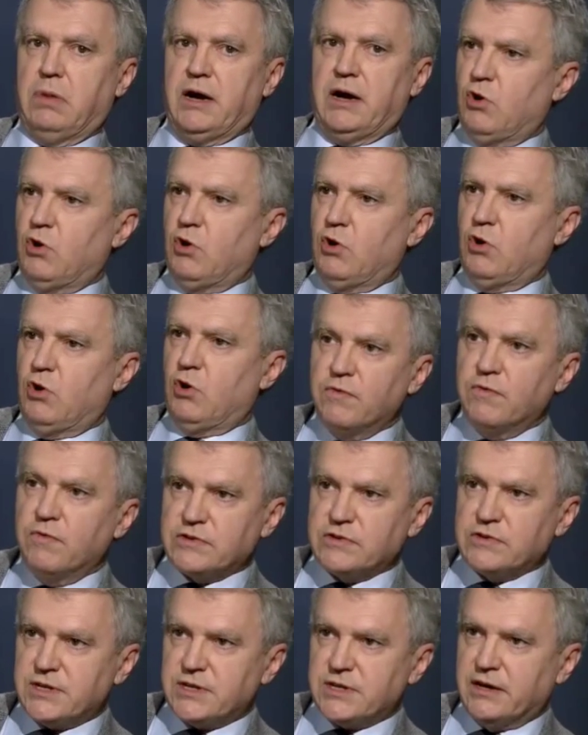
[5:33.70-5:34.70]
by some
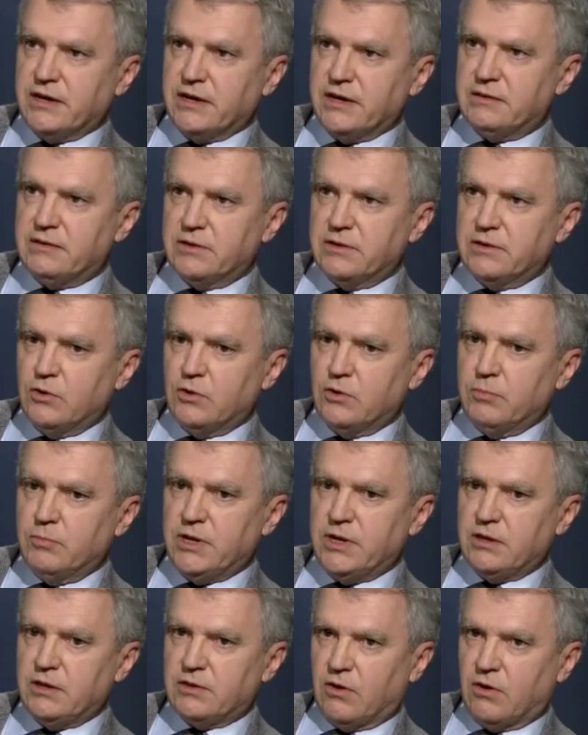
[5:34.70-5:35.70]
oversight that
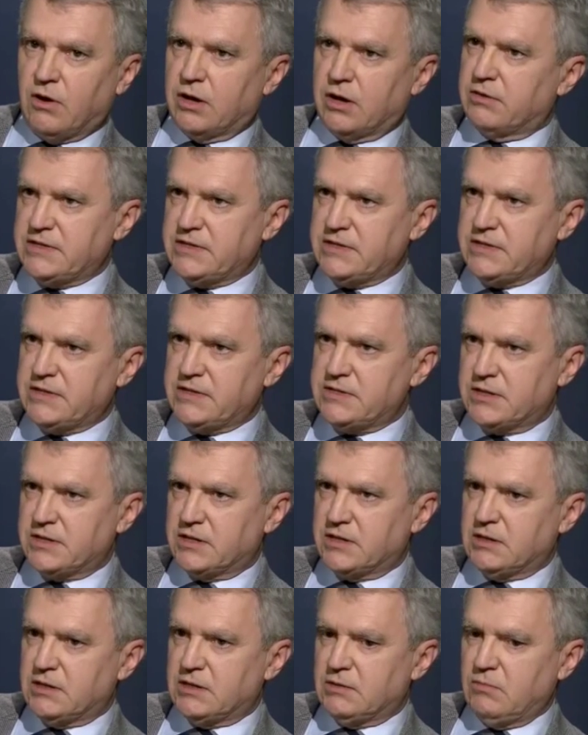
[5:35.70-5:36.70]
nobody thought of
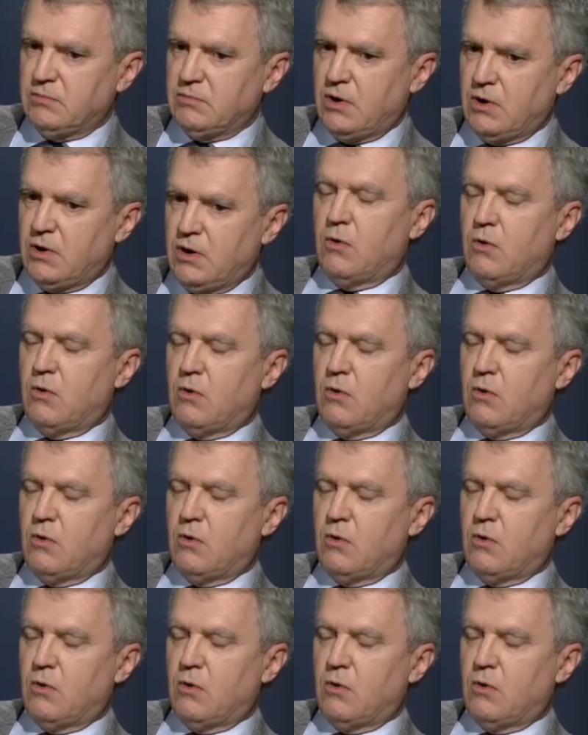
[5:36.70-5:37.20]
fixing them,